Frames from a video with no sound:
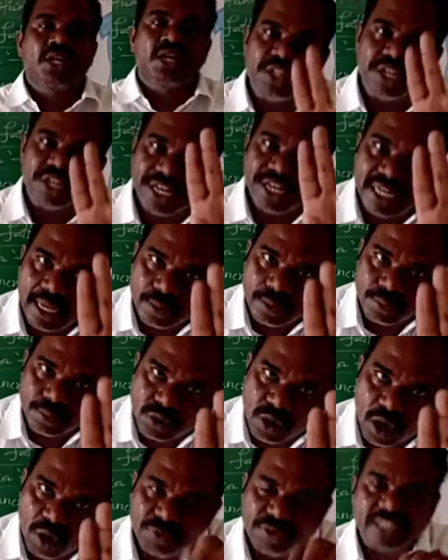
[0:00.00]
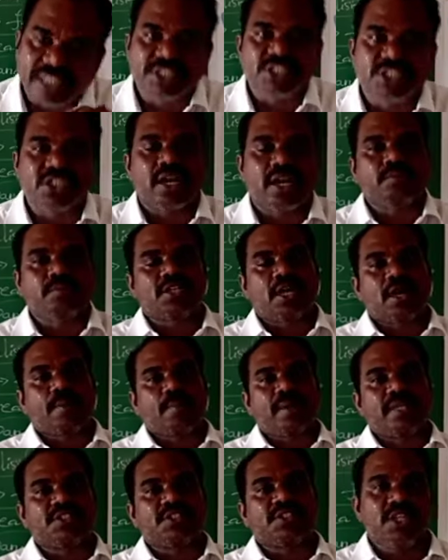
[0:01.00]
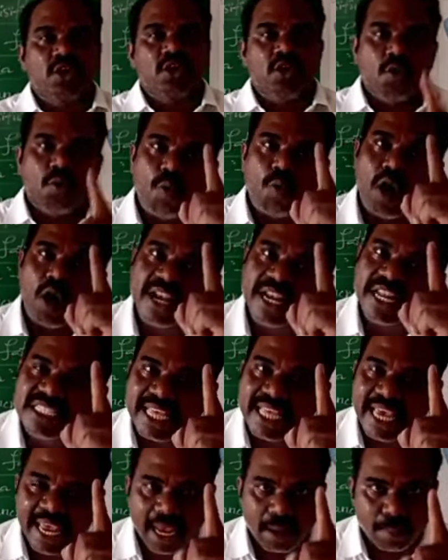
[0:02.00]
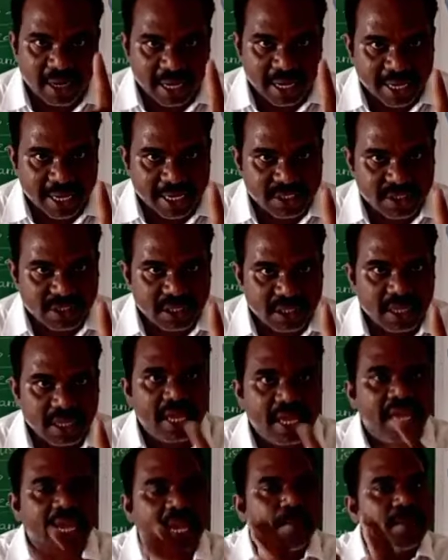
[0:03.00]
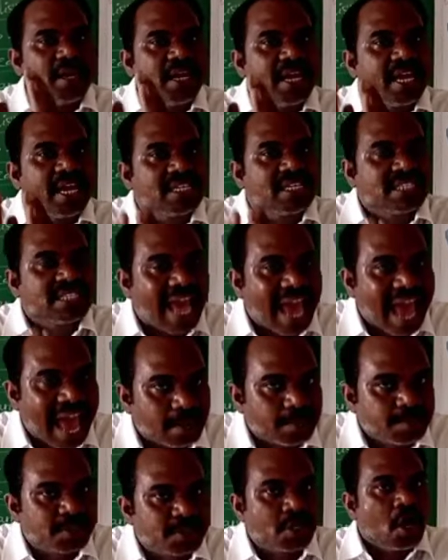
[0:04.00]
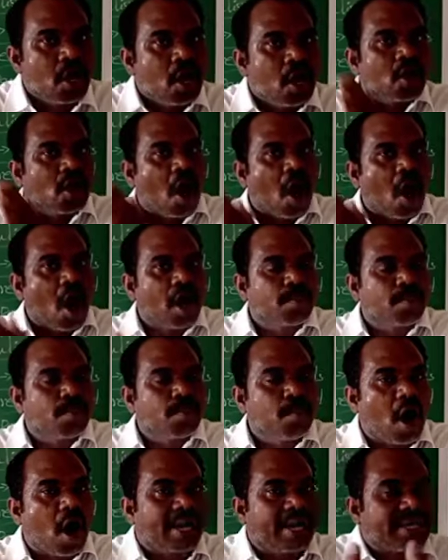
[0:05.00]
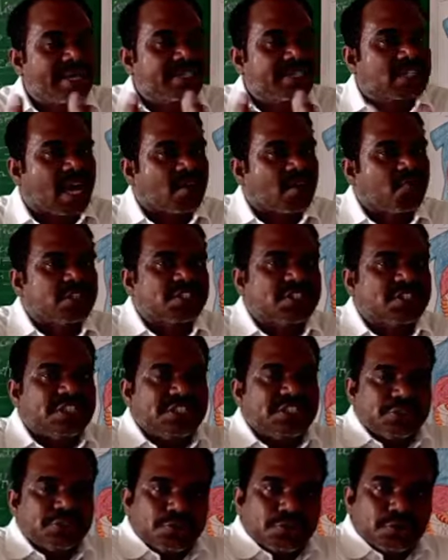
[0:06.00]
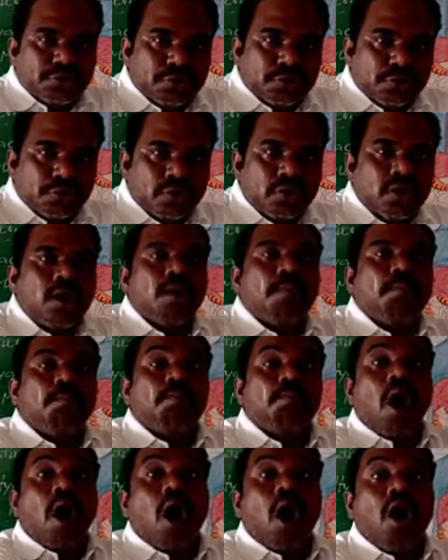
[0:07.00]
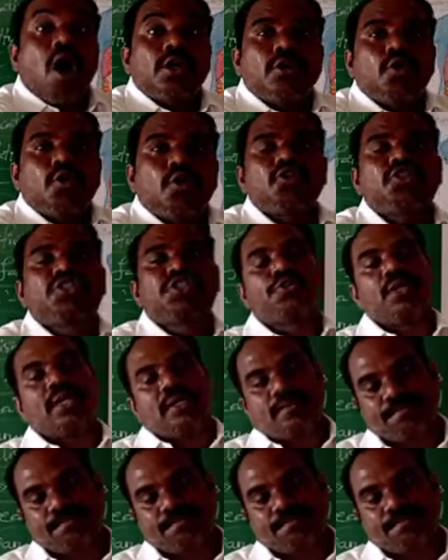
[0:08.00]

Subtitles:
Three types of enzymes are present. One is amylase. Amylase helps carbohydrates converts into maltose sugar.